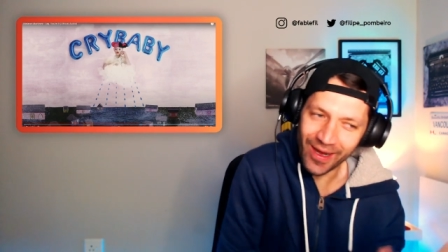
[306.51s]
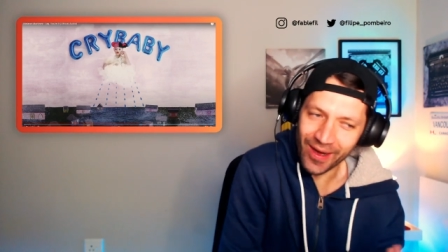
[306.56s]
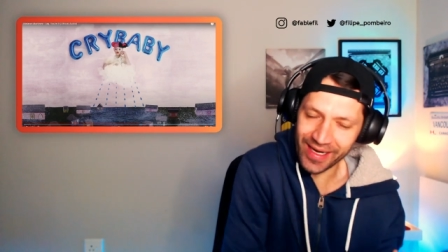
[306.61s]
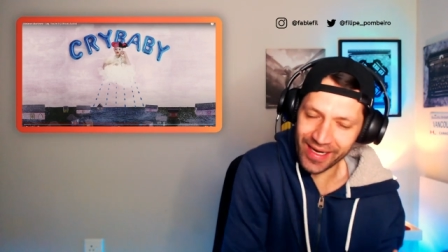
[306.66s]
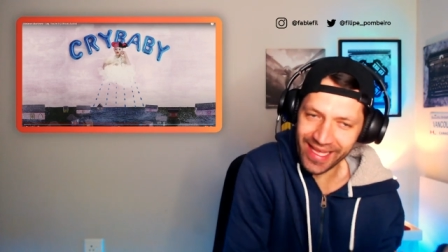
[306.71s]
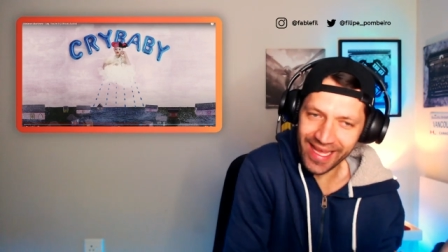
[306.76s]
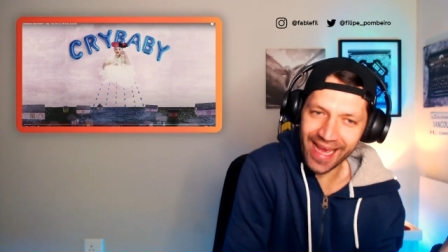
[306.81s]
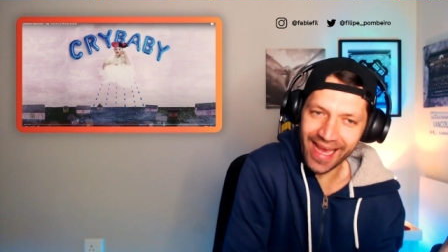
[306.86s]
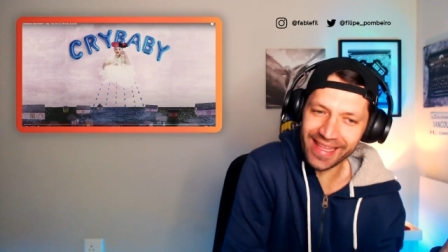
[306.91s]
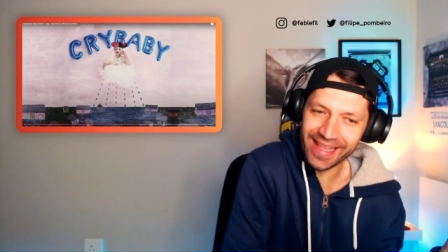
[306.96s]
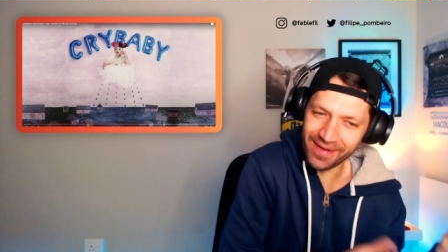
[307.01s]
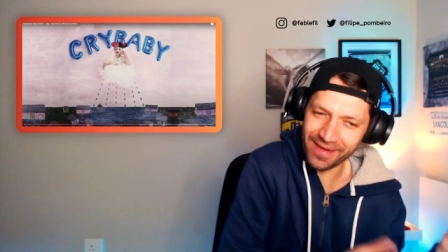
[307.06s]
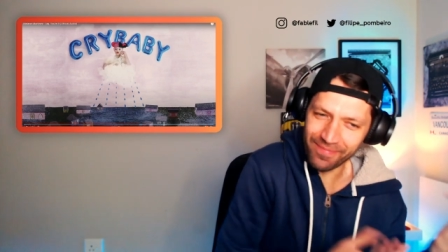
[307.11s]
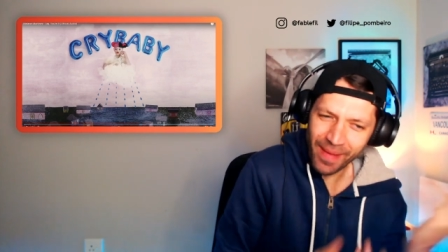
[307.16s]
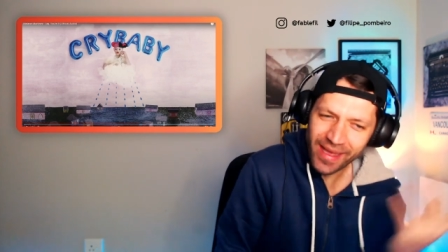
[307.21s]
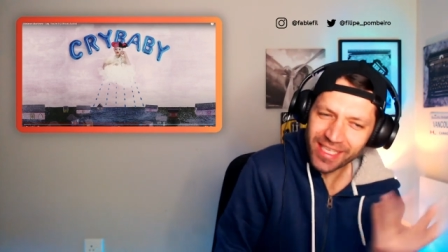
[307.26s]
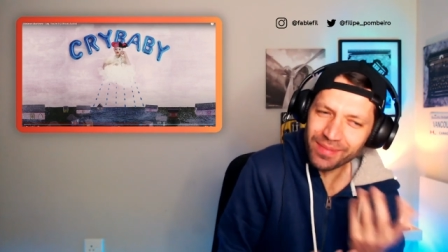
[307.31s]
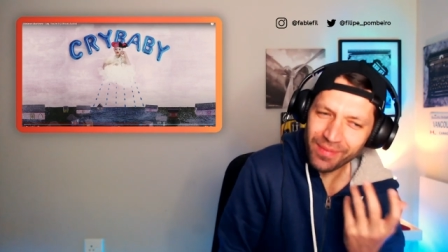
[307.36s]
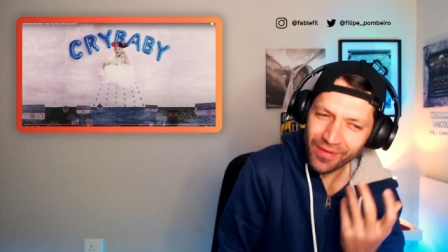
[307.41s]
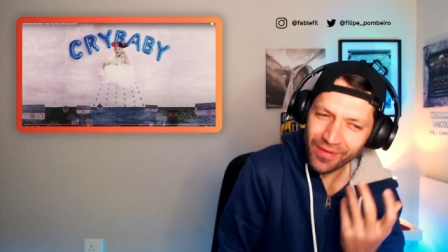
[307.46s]
on here that
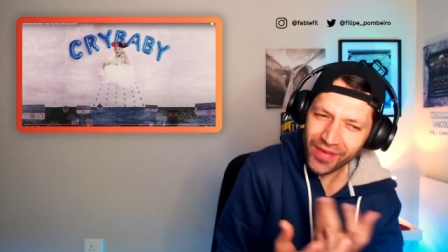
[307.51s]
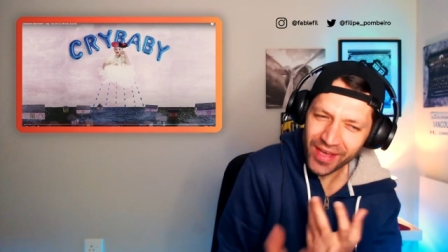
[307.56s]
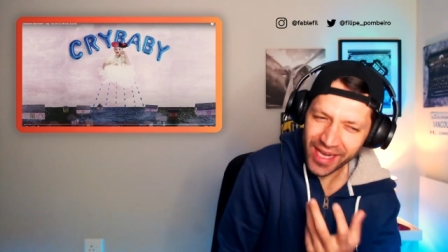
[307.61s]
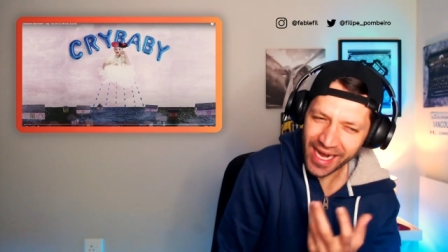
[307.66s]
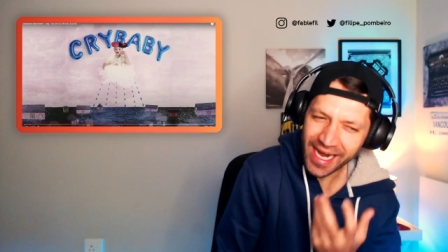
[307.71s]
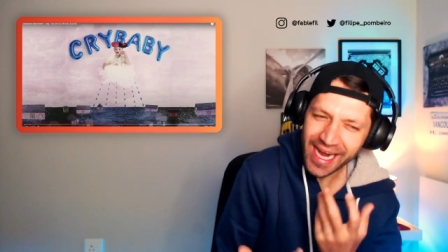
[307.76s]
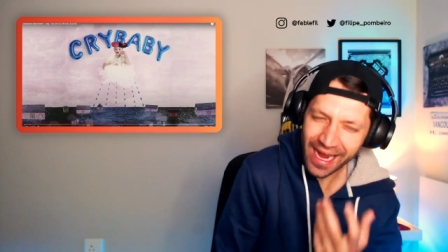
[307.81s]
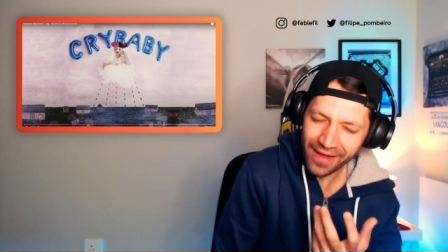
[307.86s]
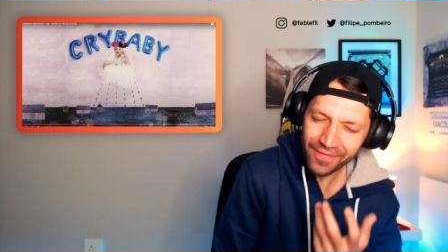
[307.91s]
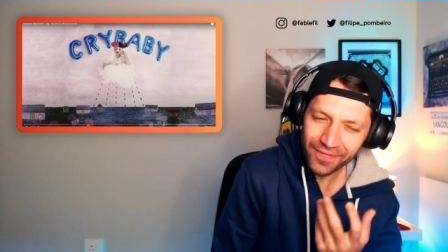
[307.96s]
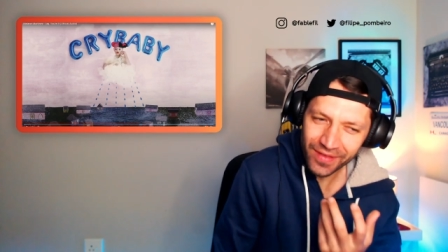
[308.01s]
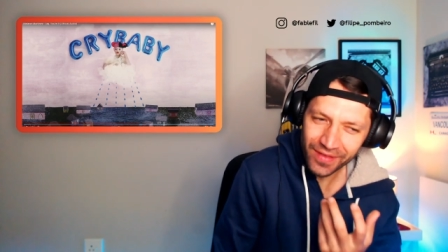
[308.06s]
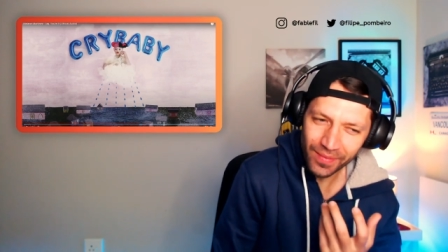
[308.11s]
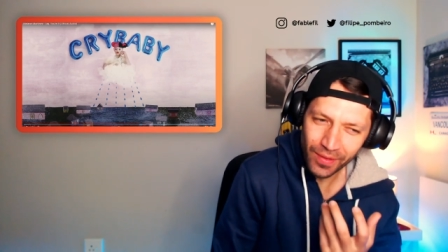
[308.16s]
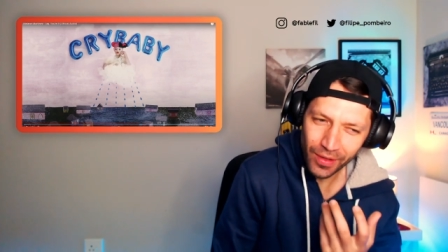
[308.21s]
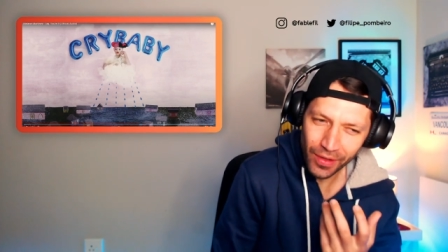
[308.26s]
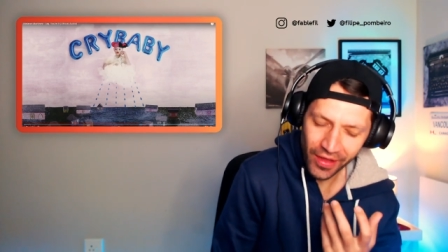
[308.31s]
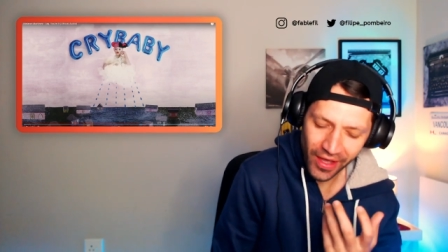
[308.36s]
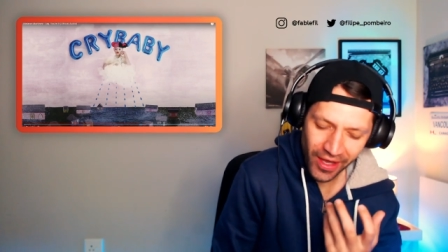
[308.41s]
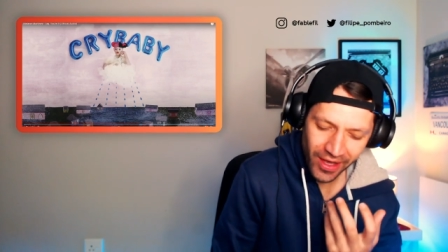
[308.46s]
makes me feel
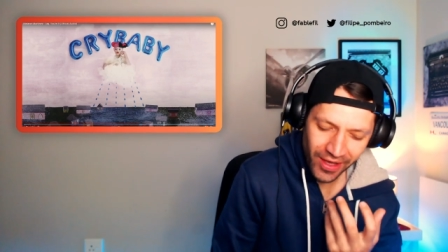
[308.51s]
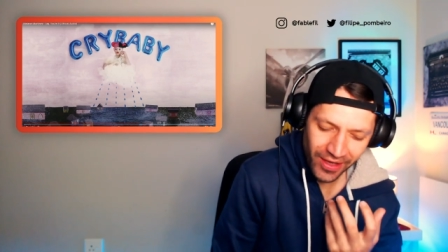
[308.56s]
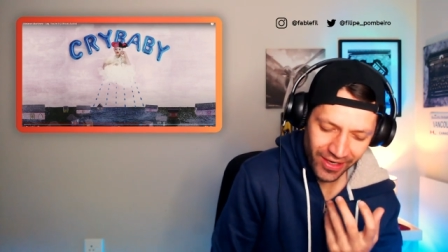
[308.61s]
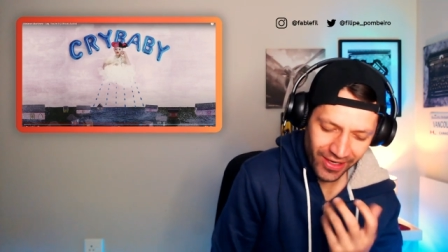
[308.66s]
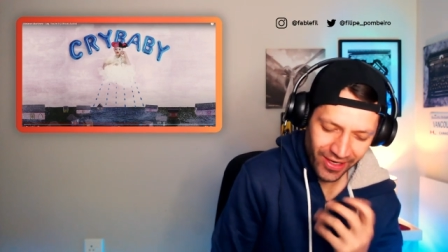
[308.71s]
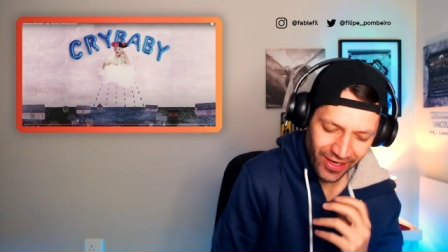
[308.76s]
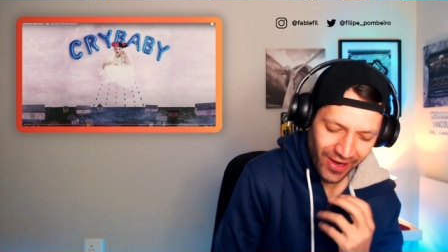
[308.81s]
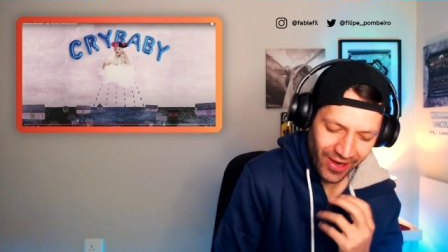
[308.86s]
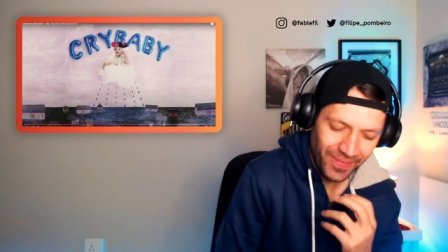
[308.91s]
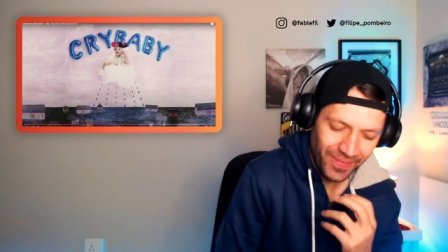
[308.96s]
uncomfortable though, you know what I